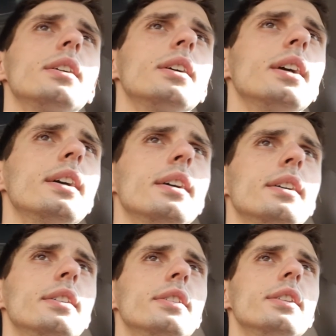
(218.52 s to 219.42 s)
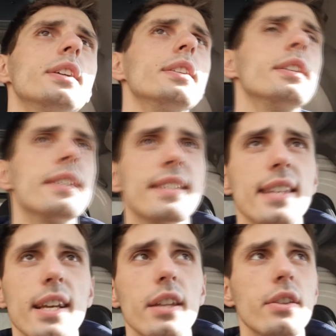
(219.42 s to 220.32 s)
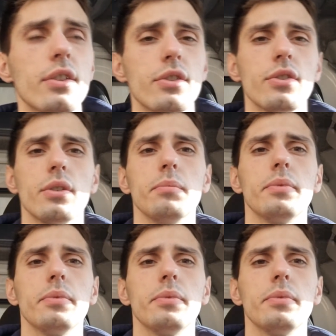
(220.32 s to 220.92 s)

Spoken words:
And then the second job